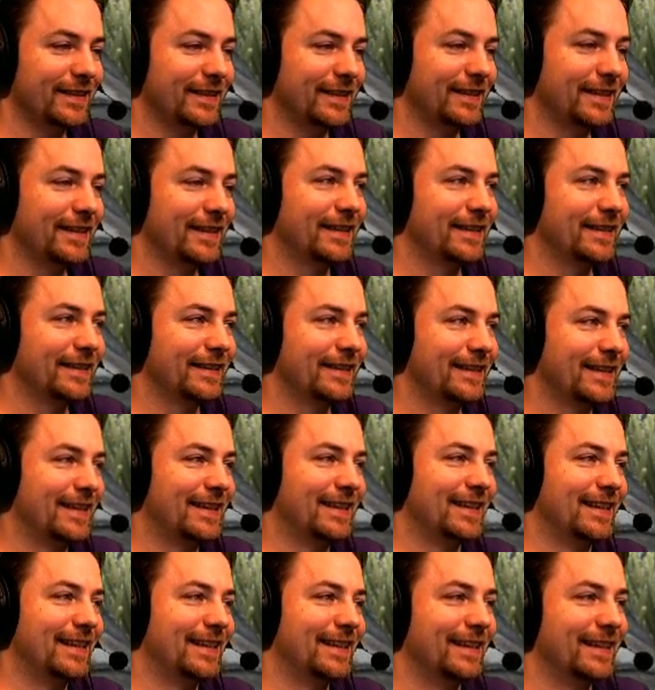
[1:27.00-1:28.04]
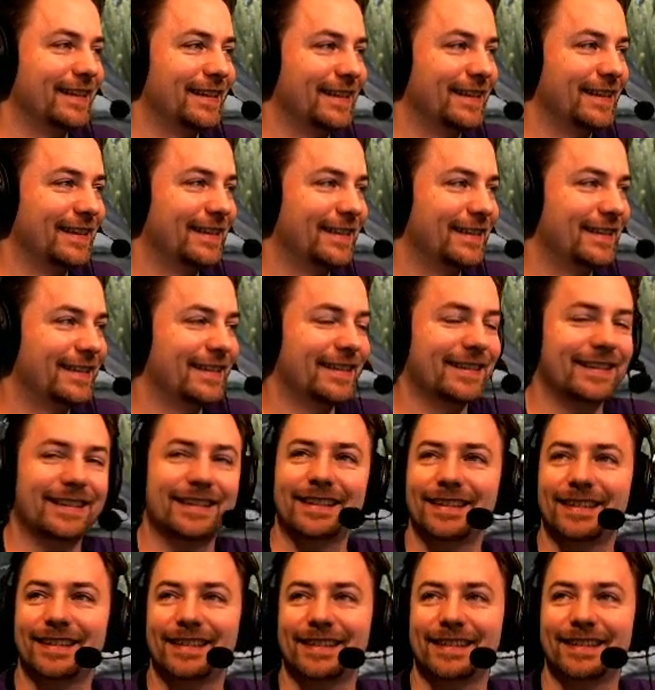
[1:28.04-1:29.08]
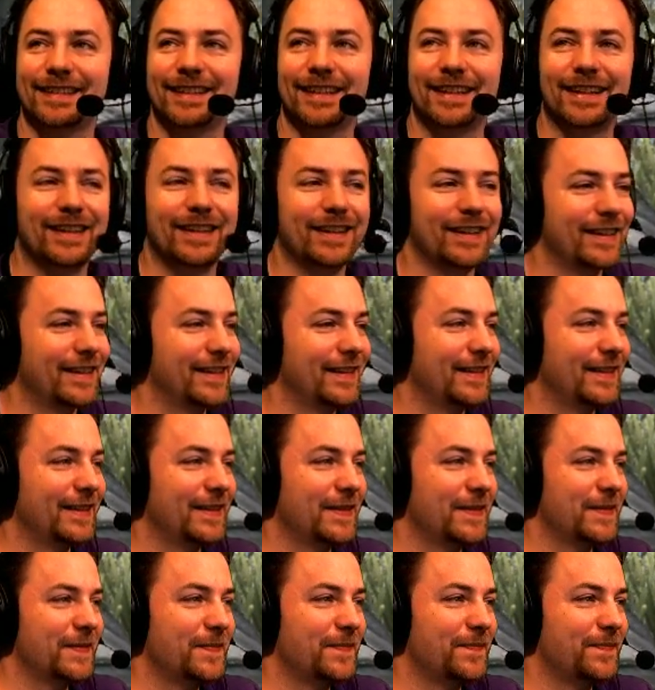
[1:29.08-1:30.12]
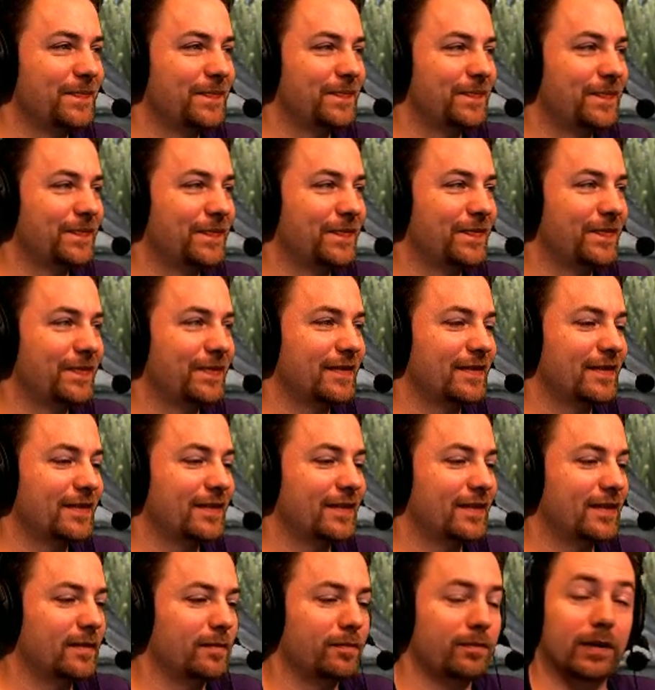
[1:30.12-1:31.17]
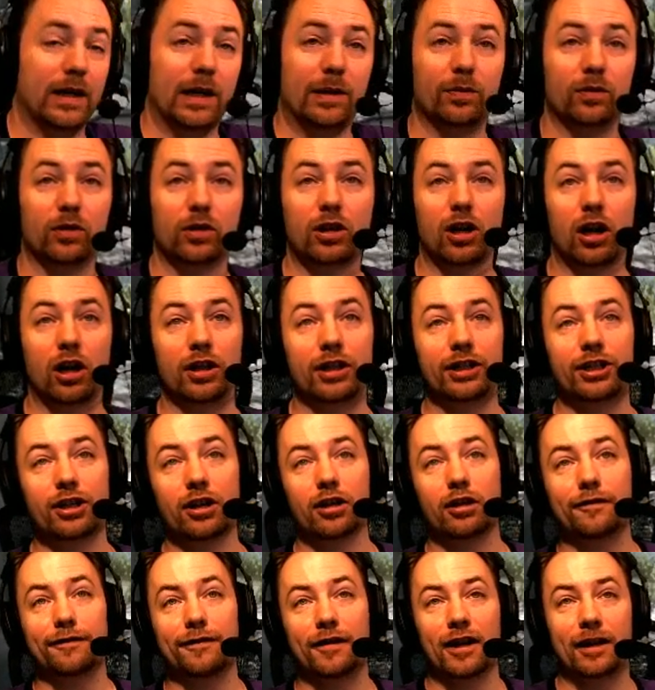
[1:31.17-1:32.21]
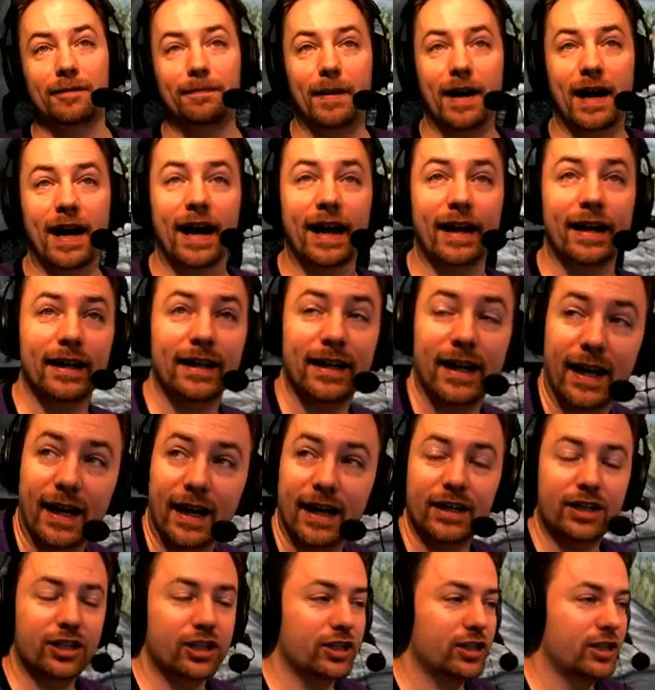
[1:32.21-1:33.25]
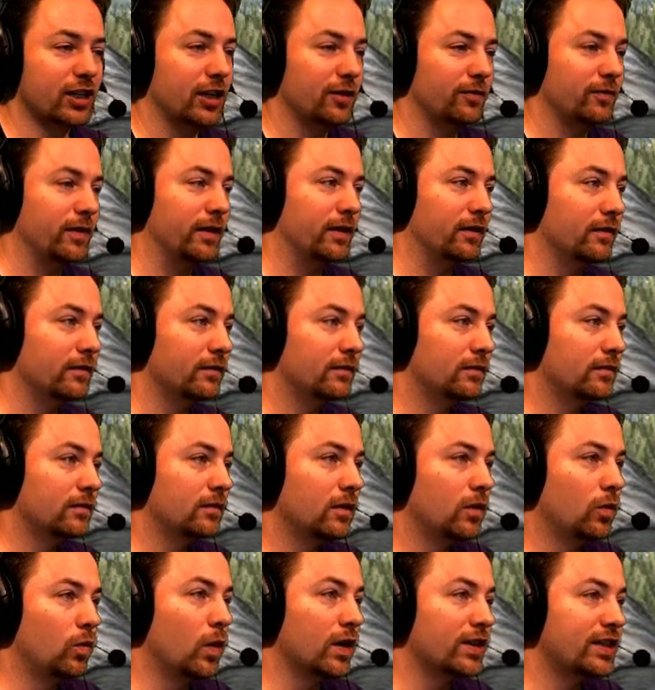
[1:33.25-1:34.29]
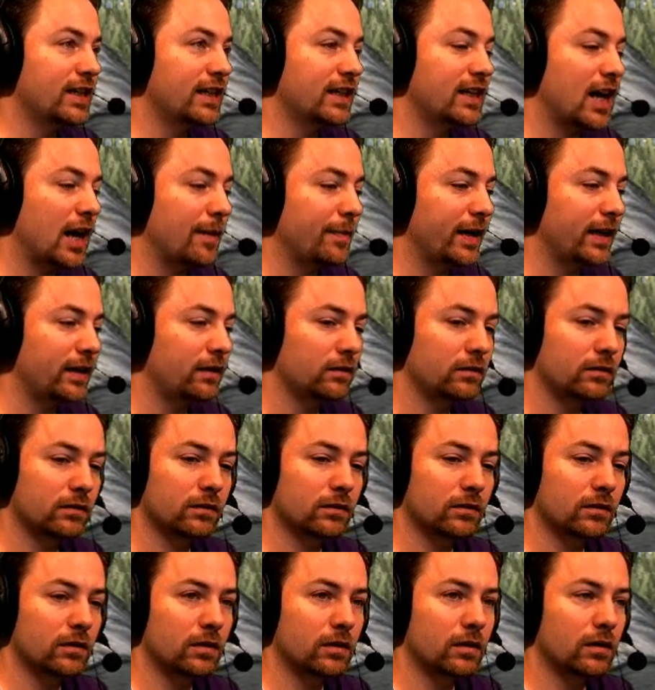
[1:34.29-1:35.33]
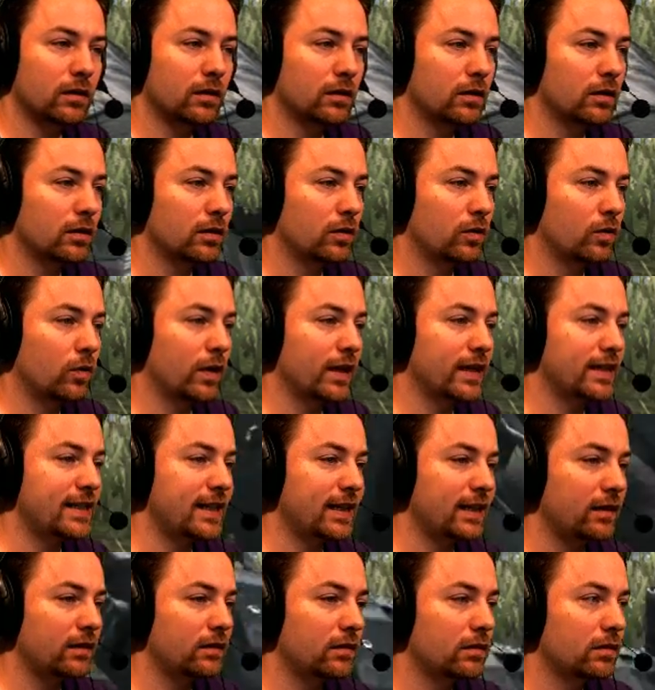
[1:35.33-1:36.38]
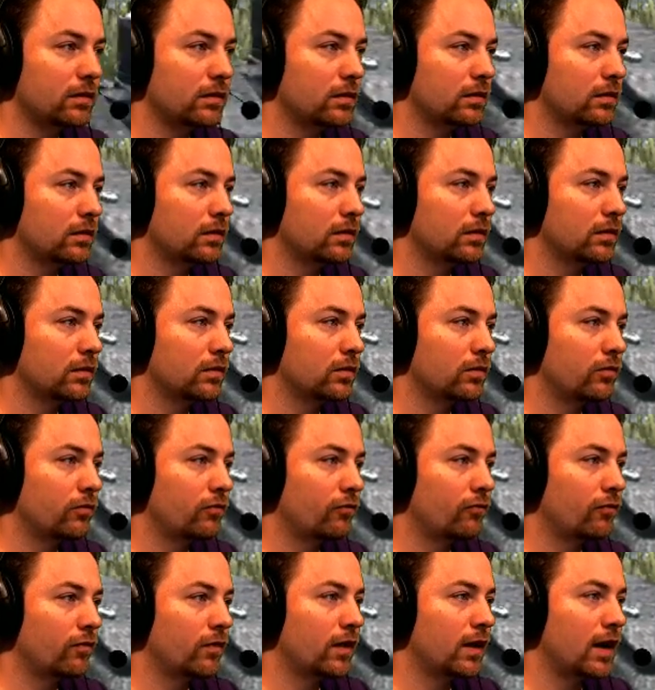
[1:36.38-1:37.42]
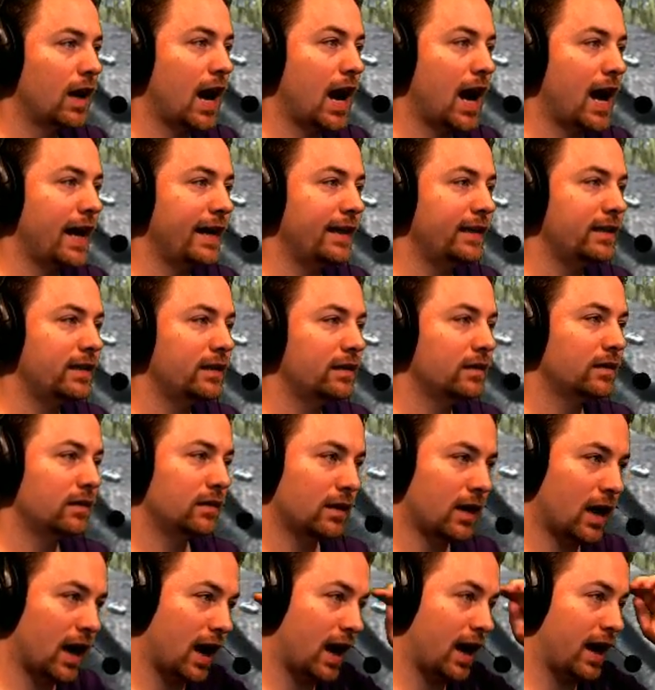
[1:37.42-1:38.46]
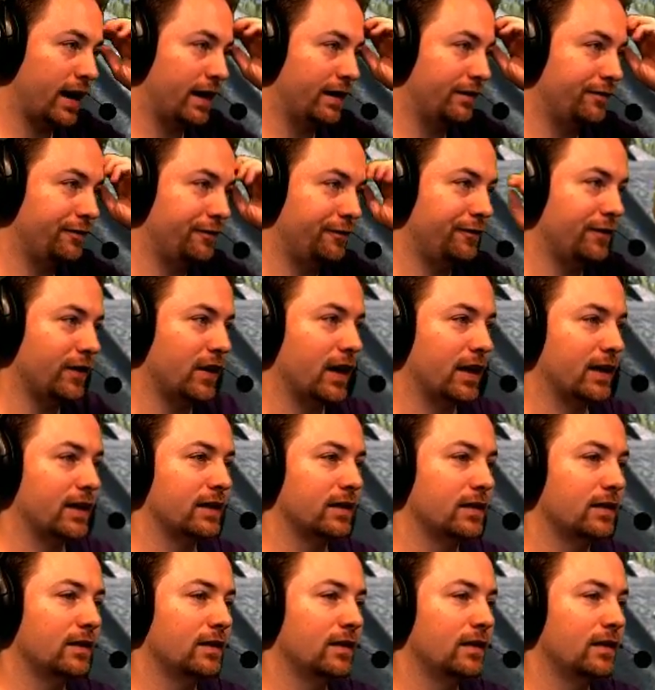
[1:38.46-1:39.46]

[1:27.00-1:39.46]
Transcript: Grab Get out of here! I was here first, you fuckbag! People are calling each other fuckbag. It, it just got real. Oh, What's incoming? Uh, what is it? What's incoming? Hind? Hind. Fuck.